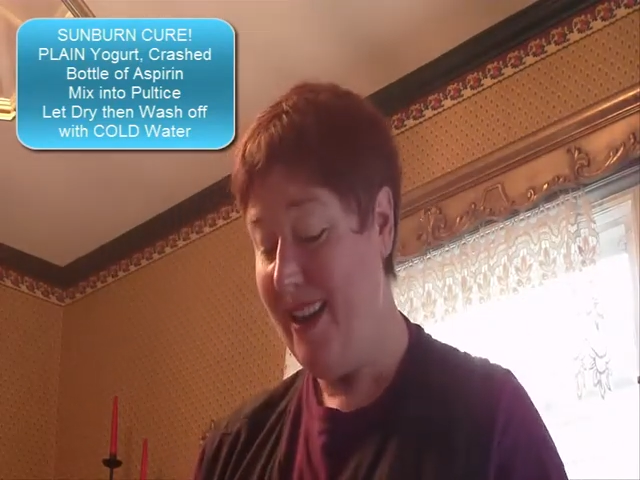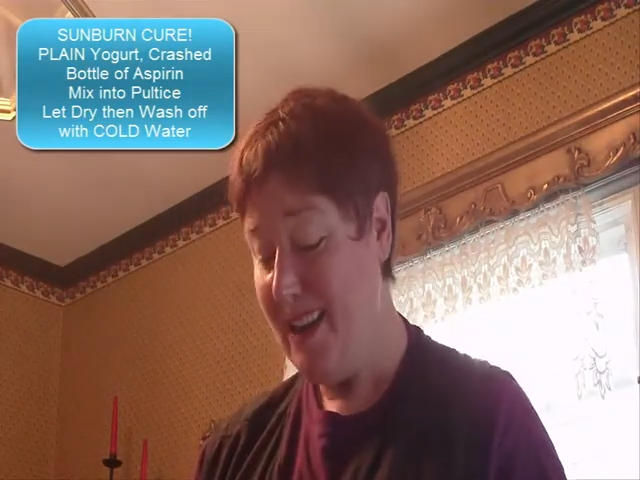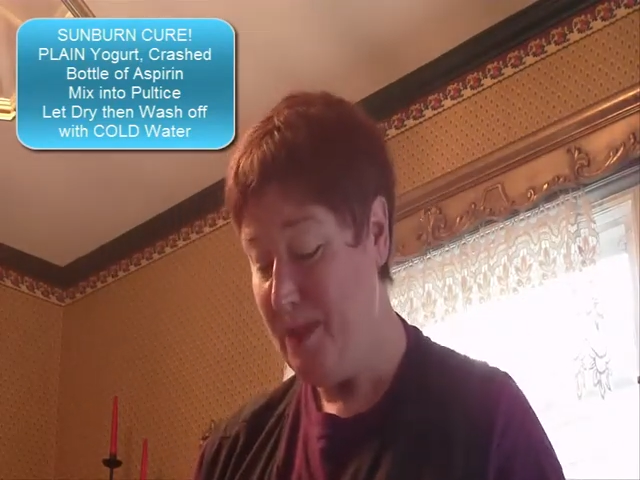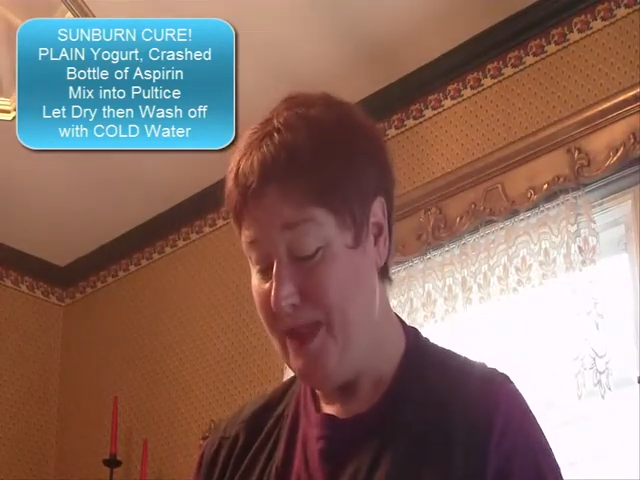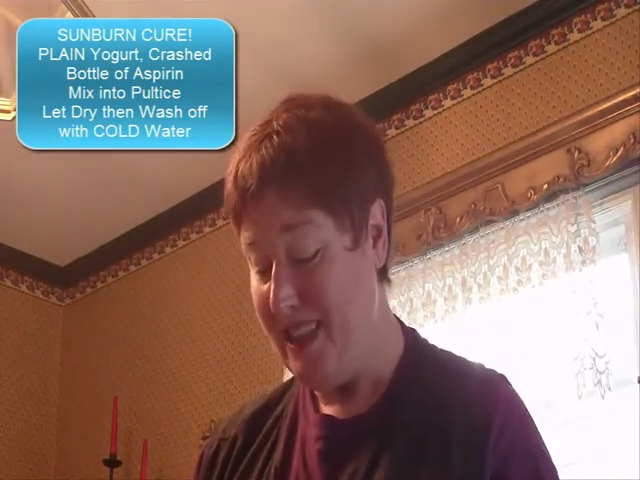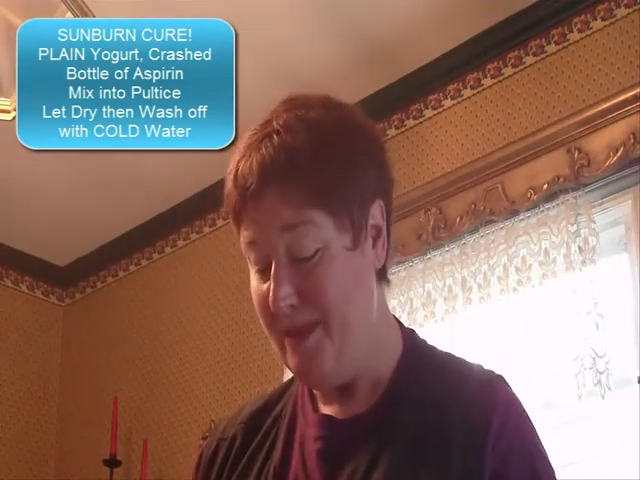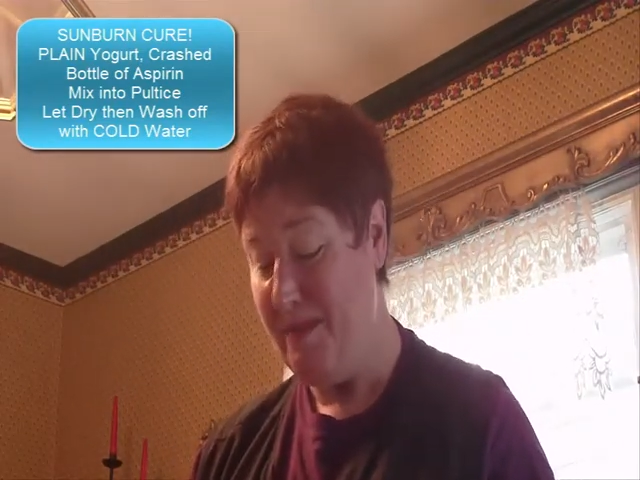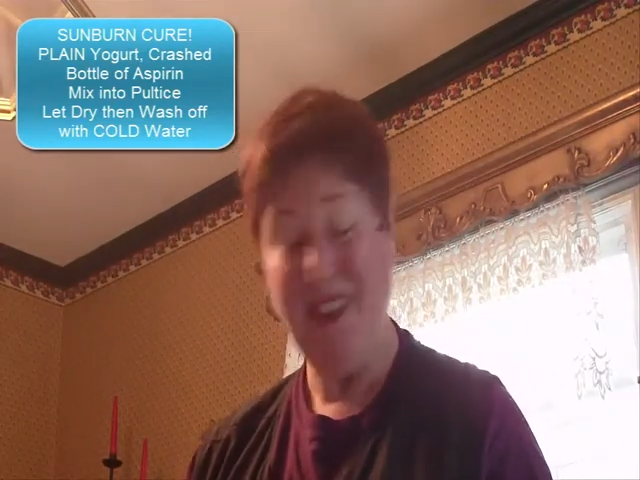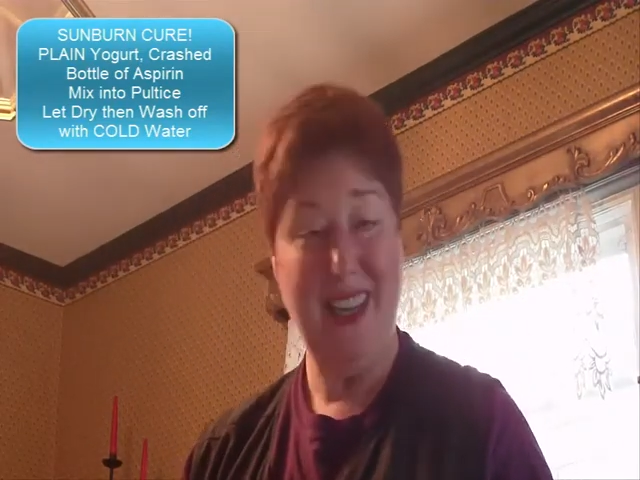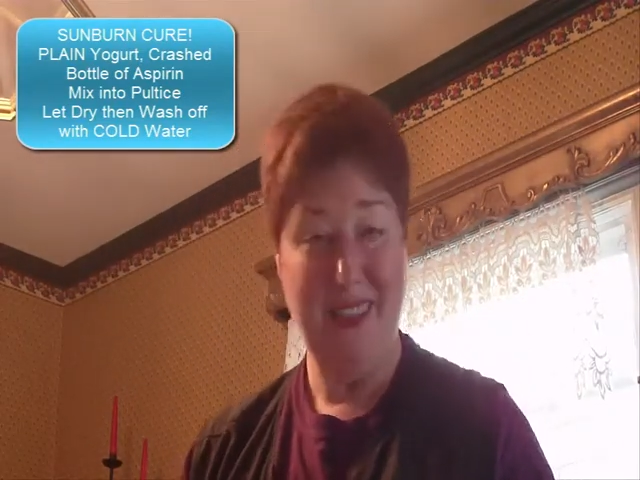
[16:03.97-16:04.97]
husband
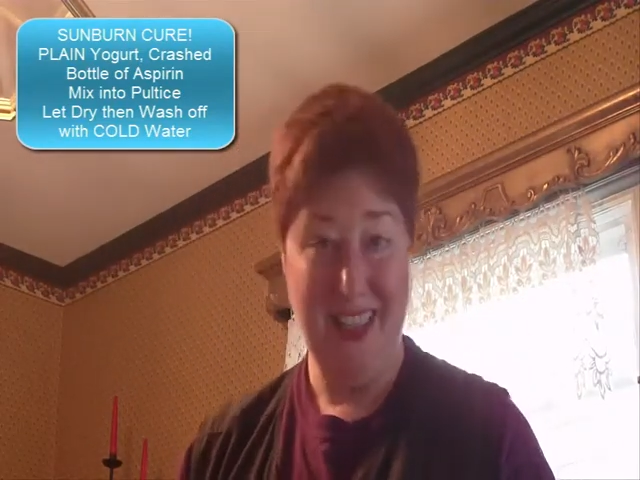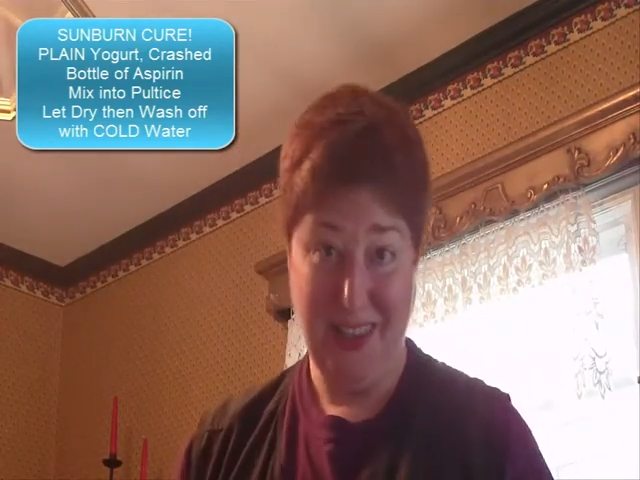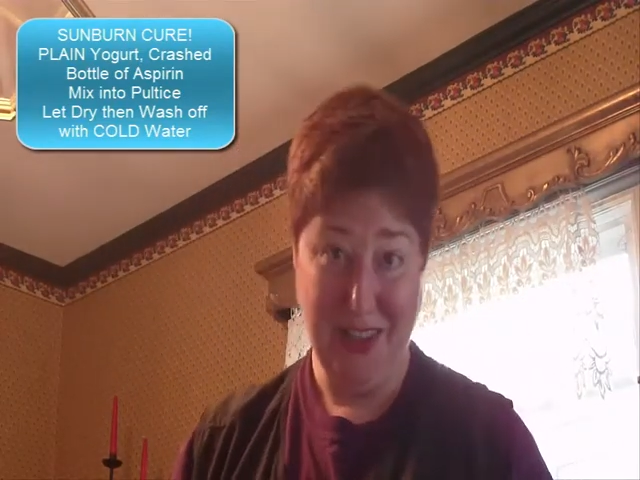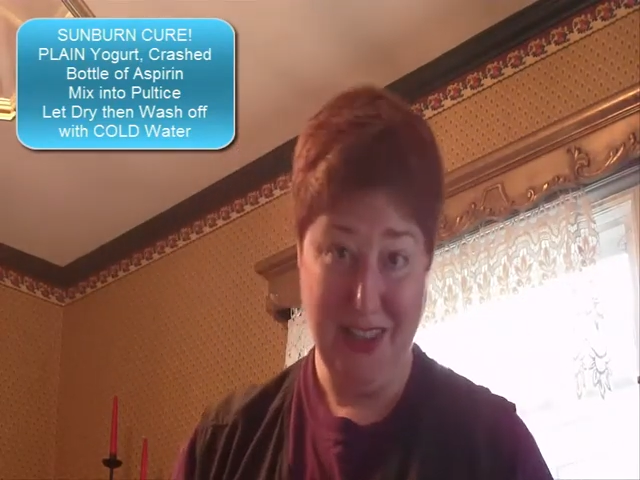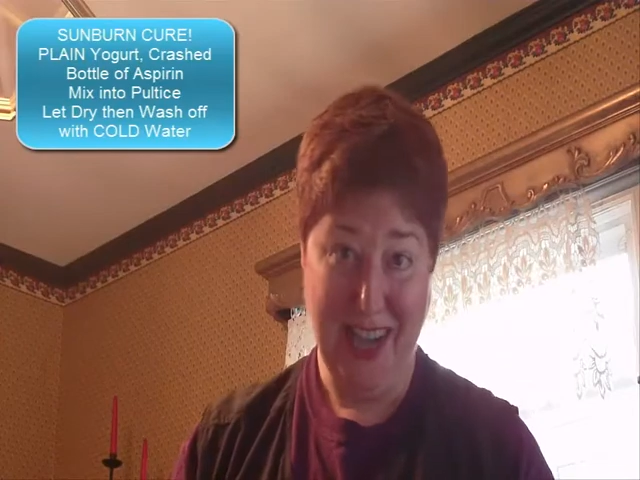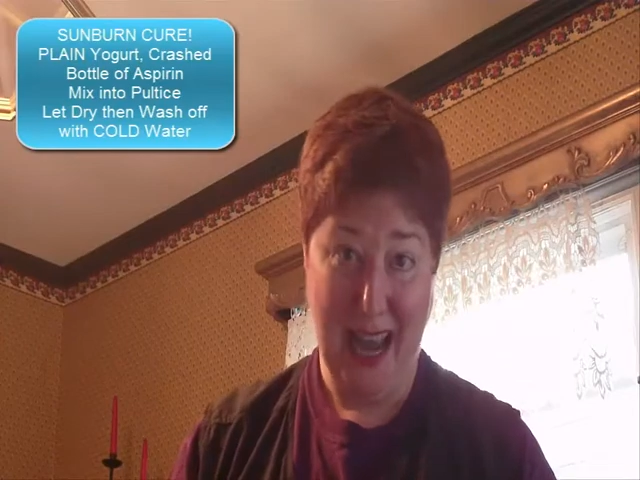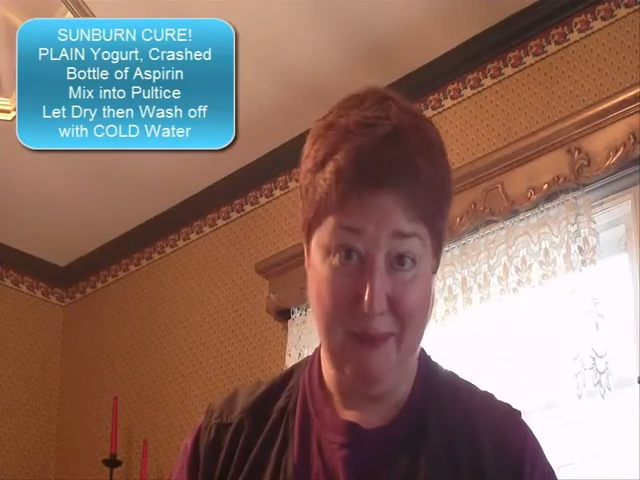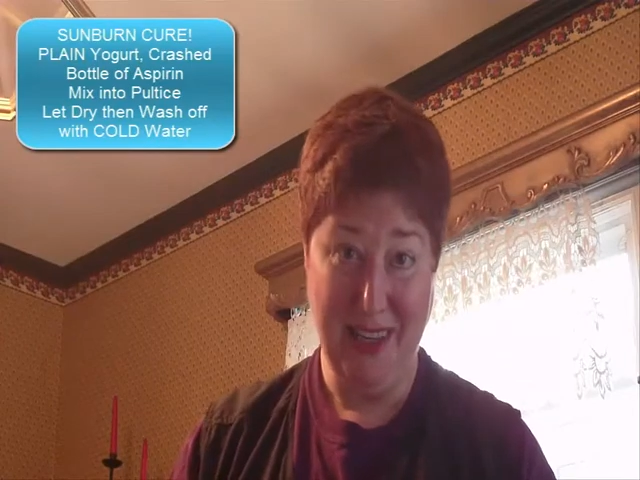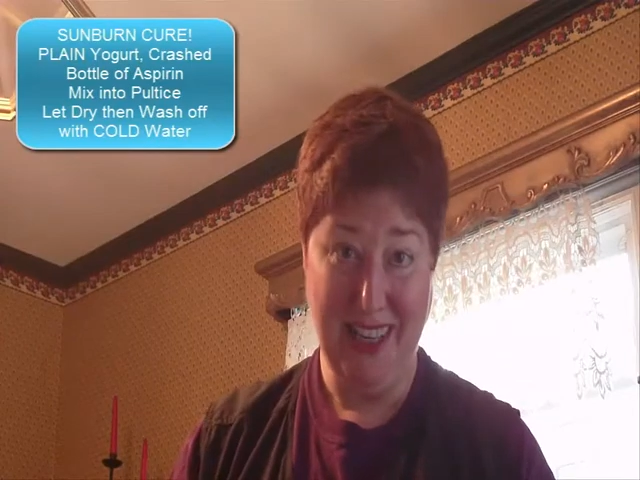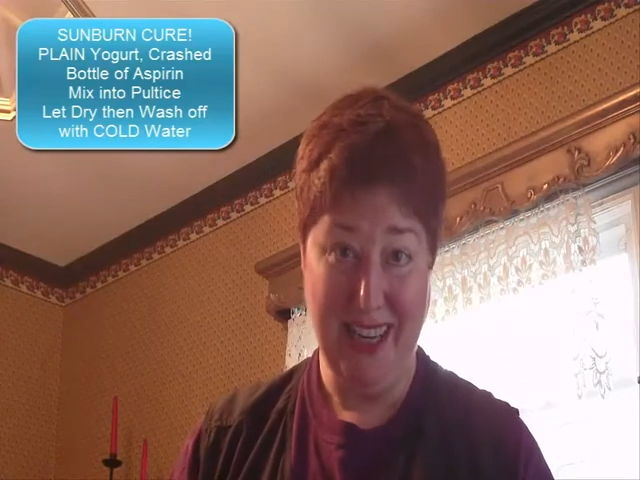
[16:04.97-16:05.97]
didn't believe it until it
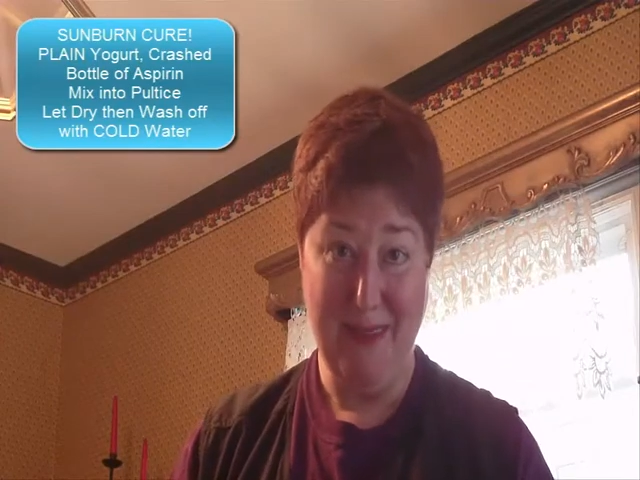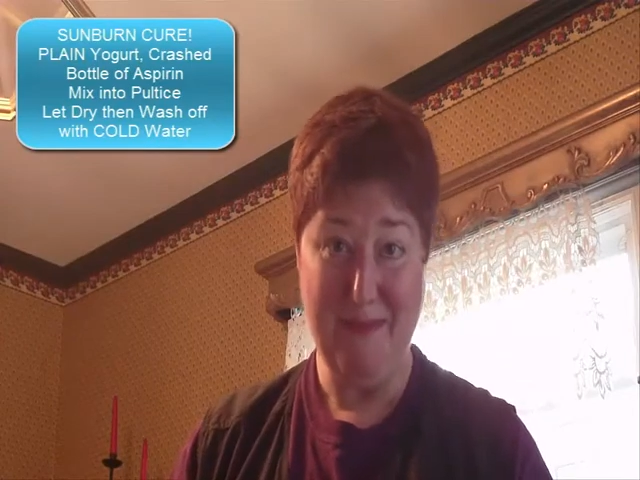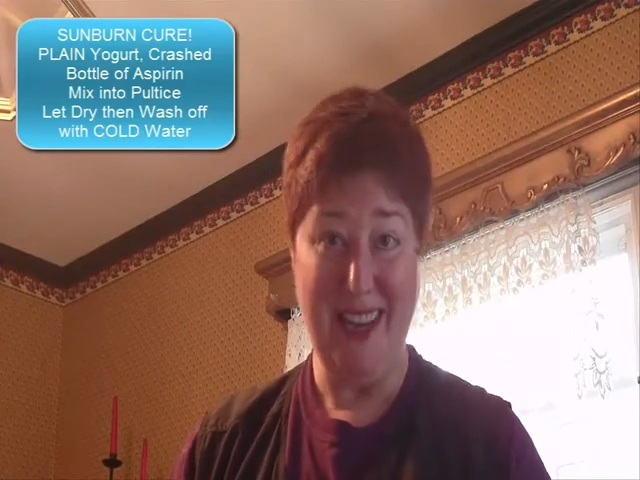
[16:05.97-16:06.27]
happened to him,